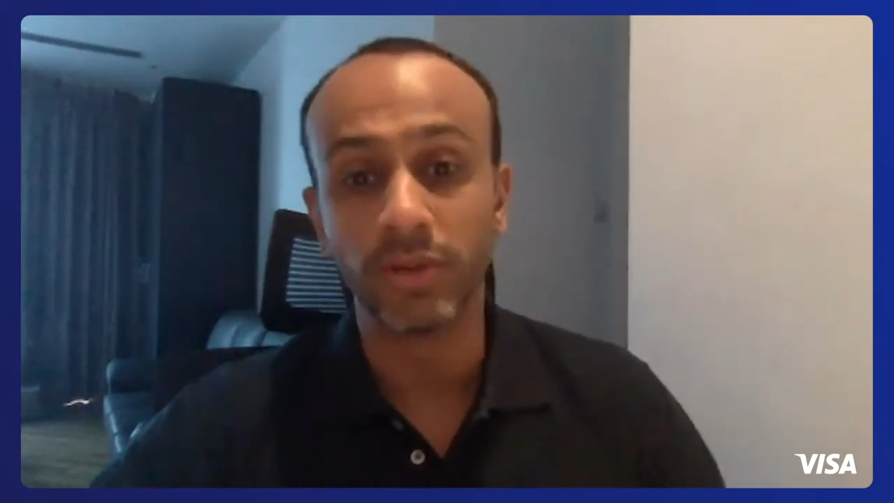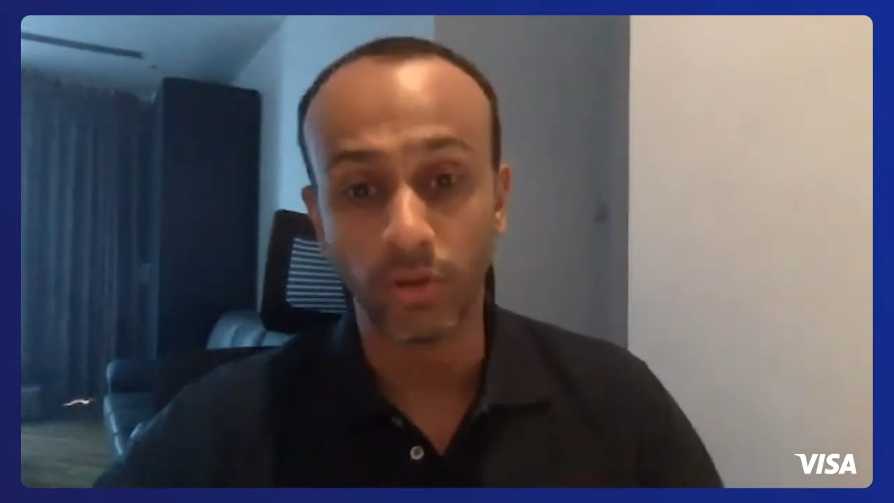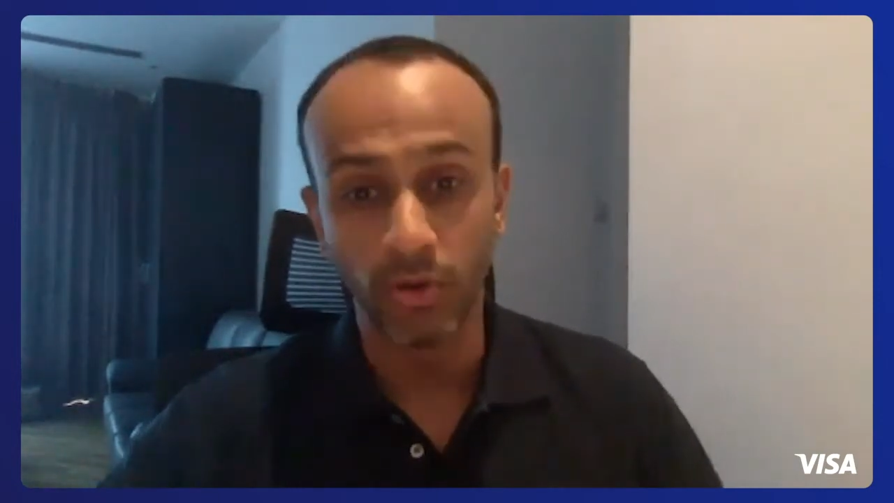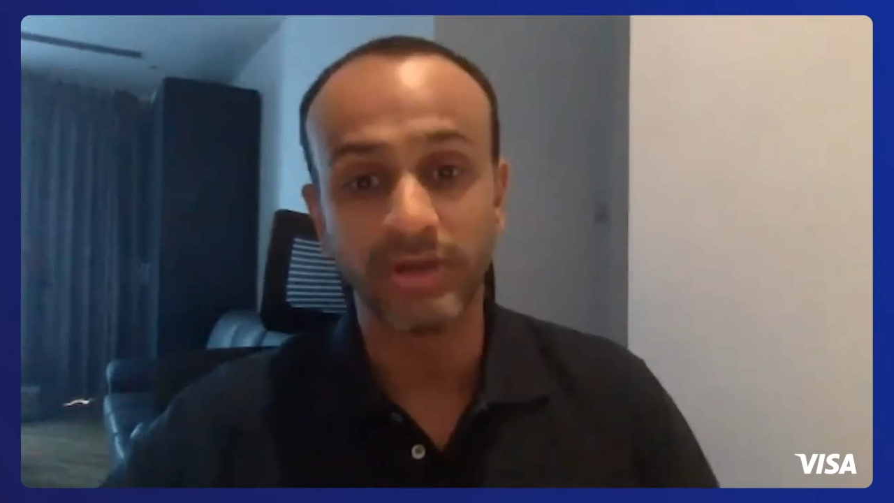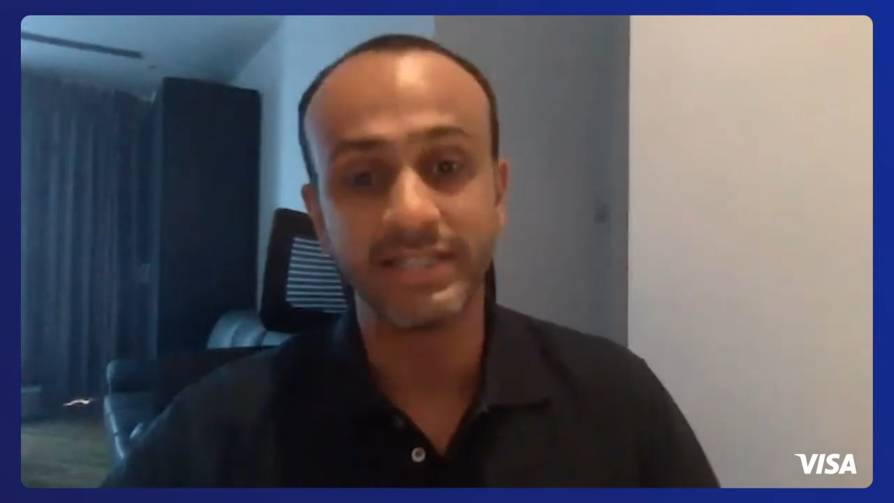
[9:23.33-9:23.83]
with
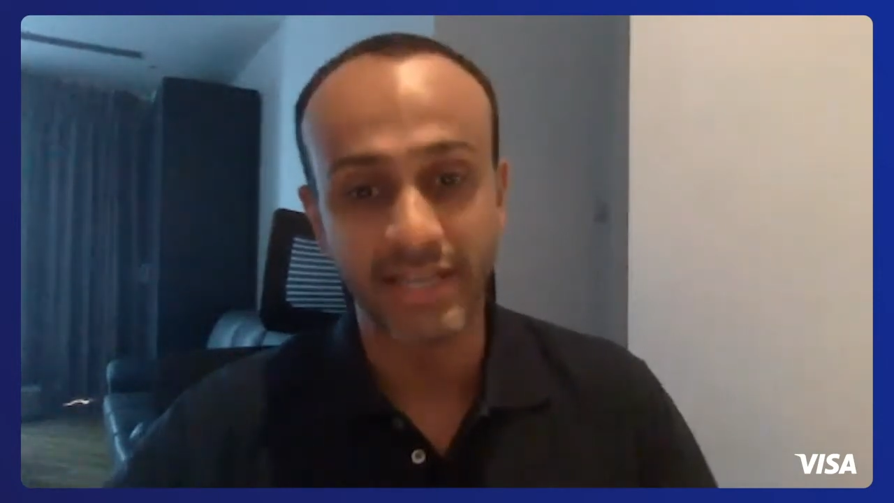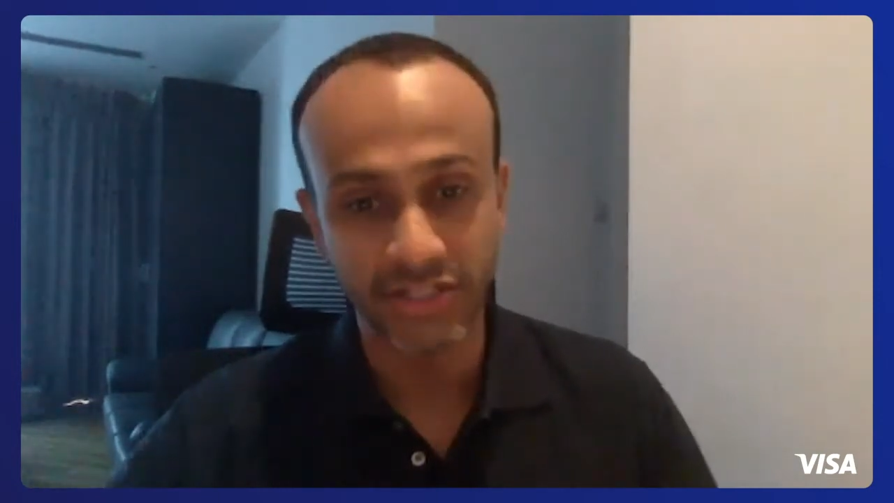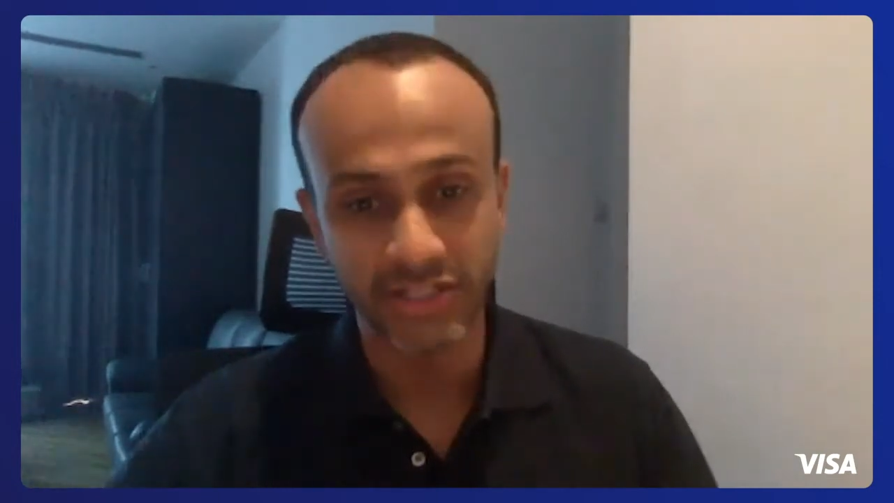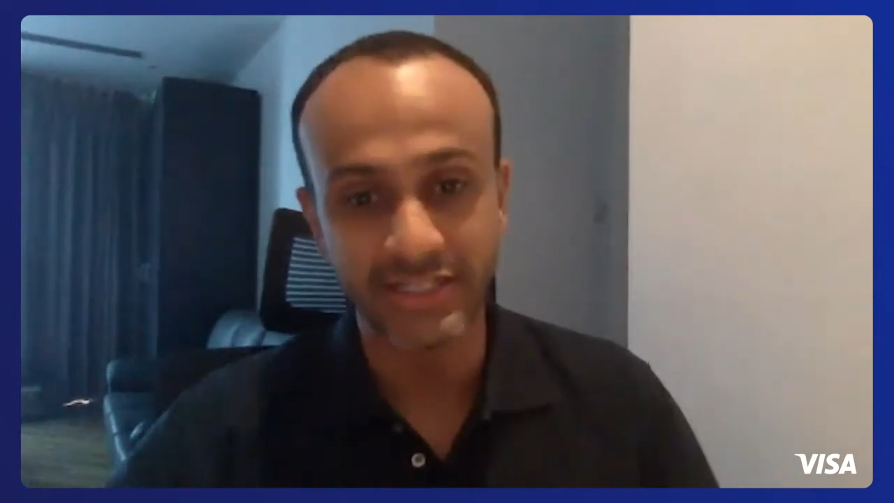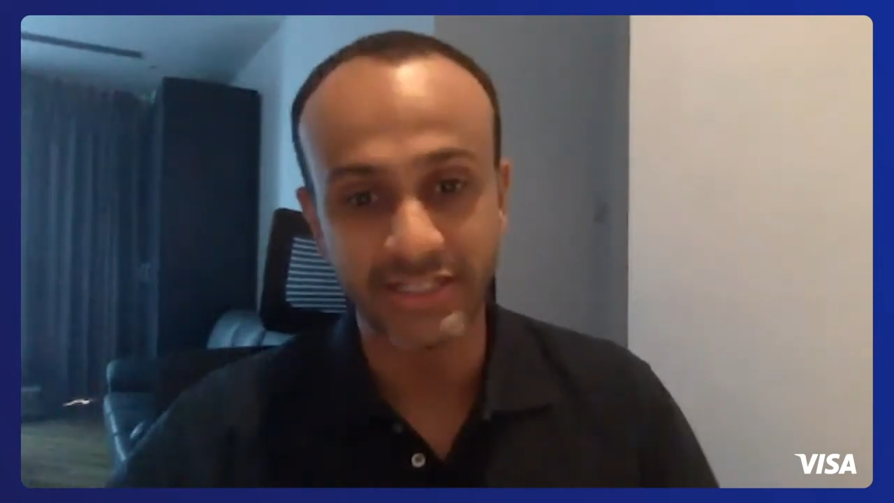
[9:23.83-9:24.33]

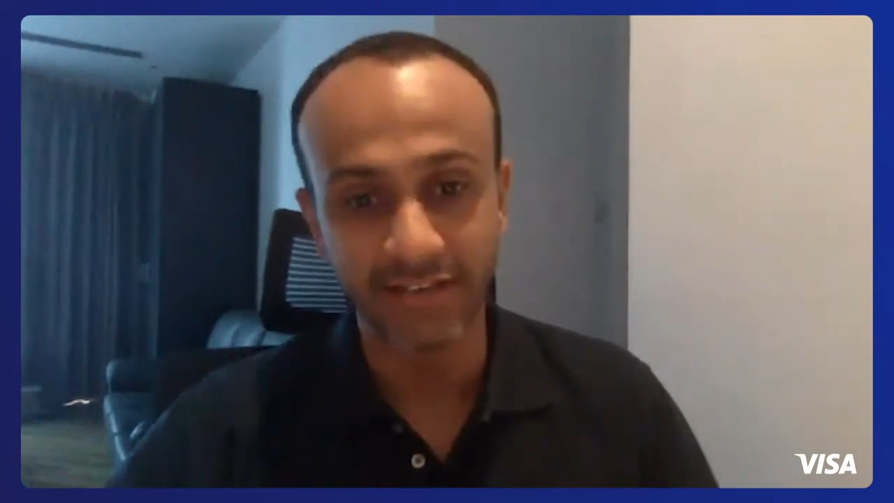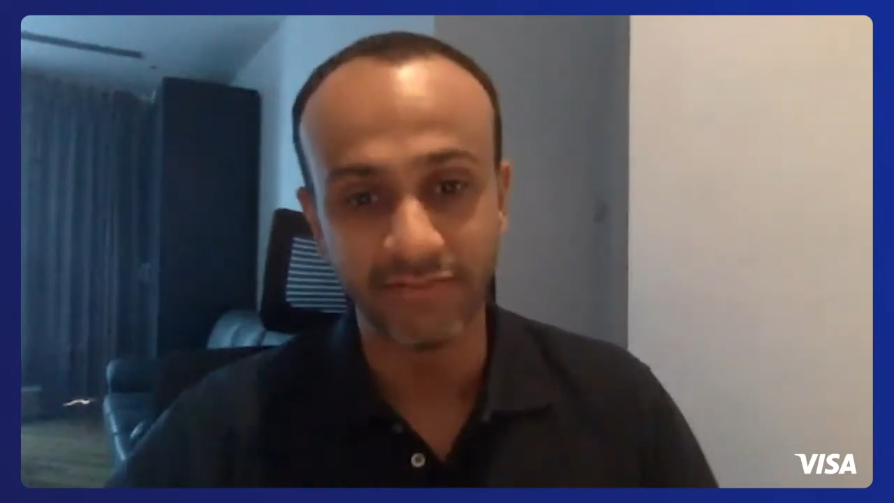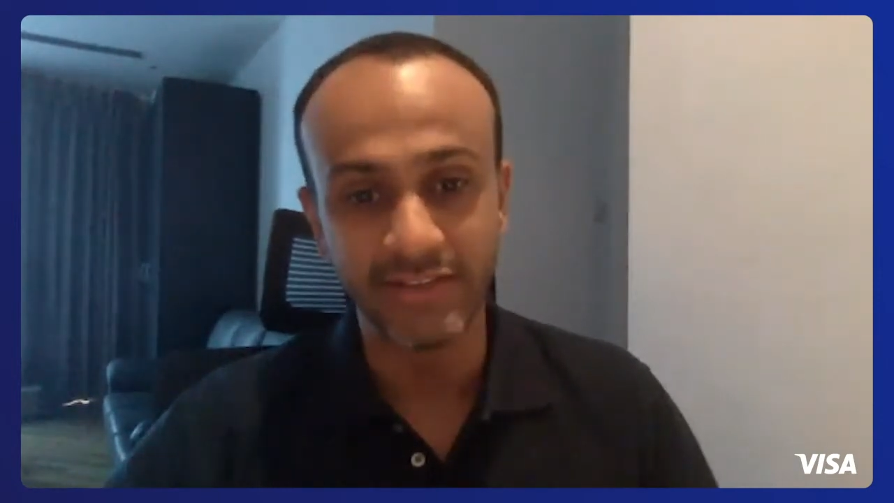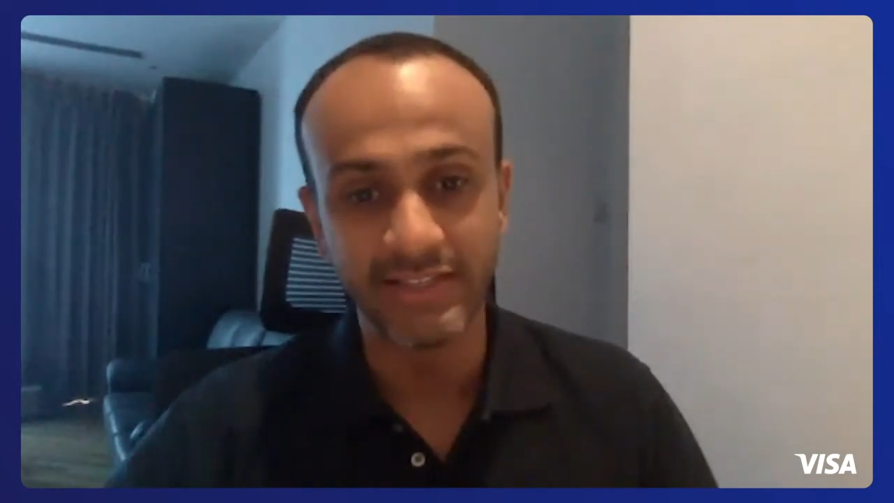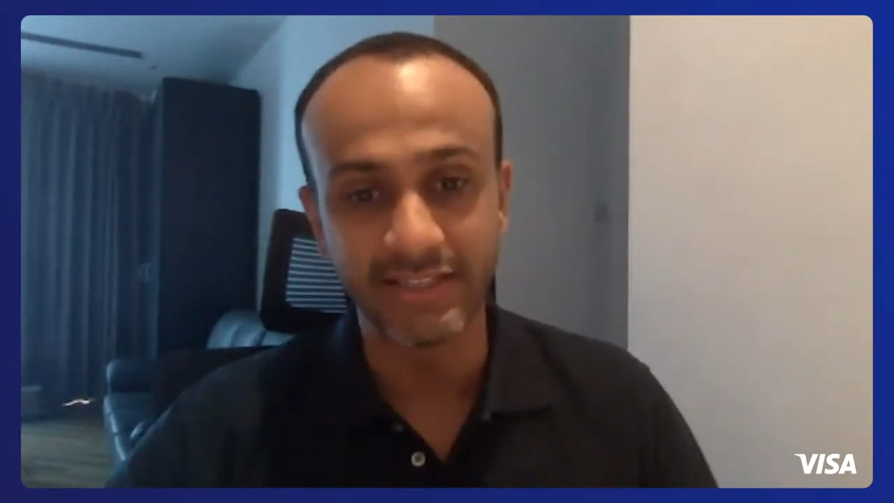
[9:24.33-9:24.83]
organizations like
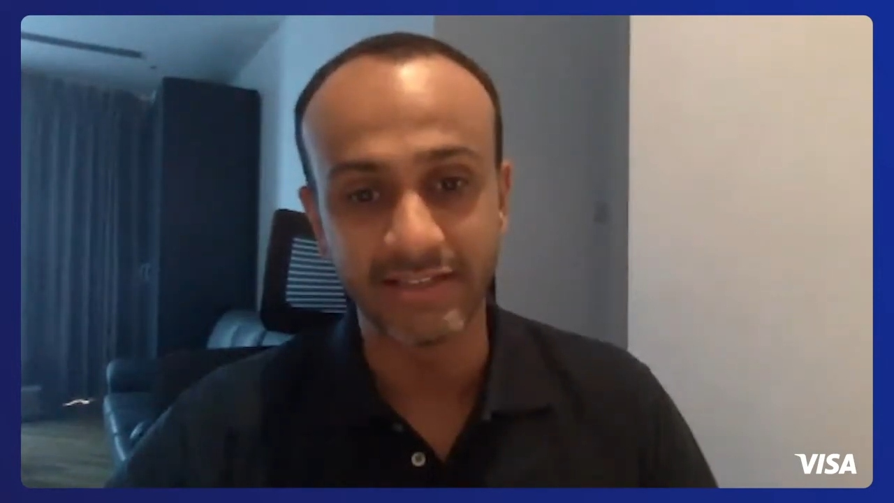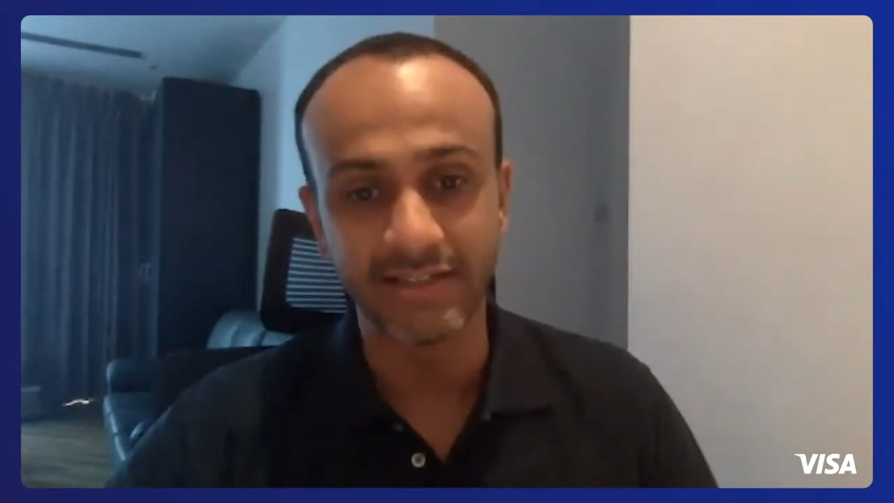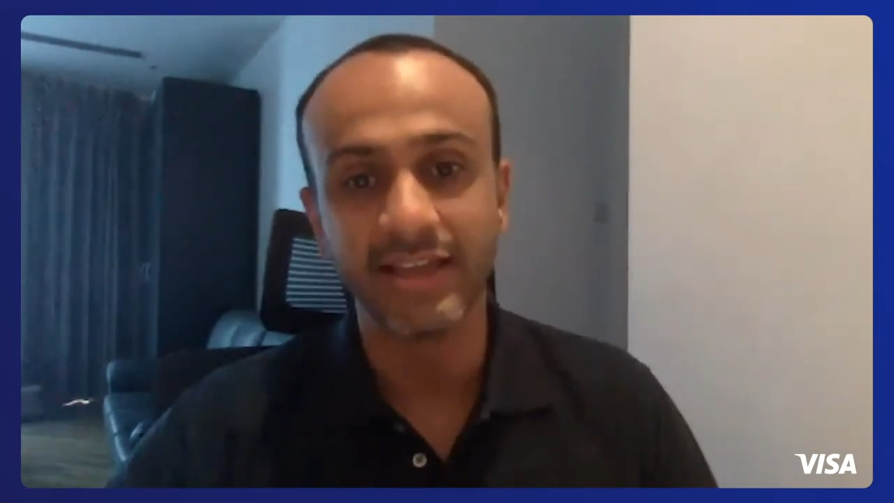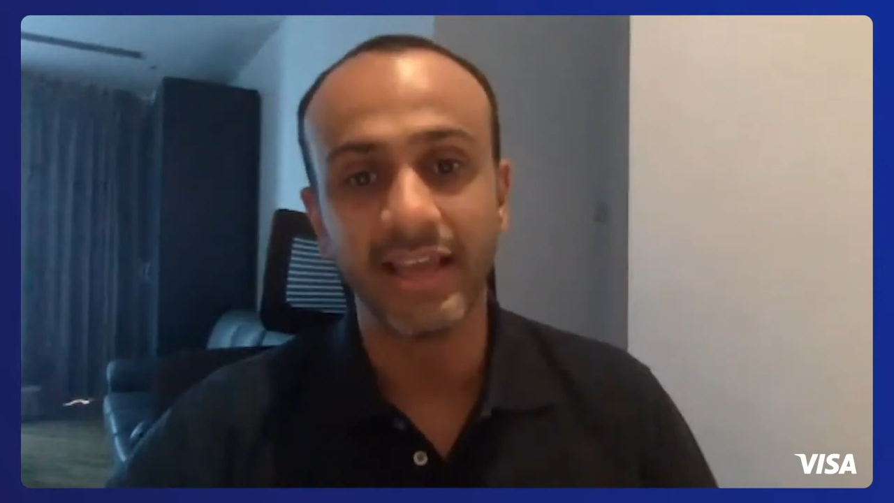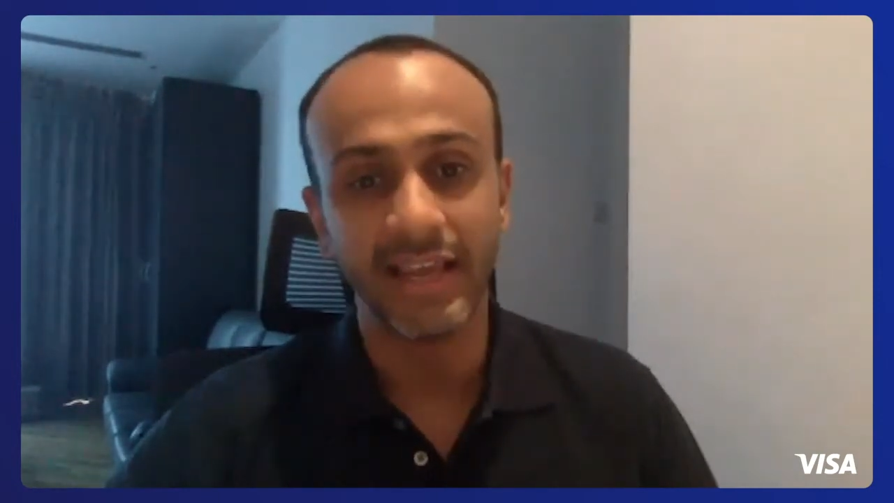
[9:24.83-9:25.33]
Visa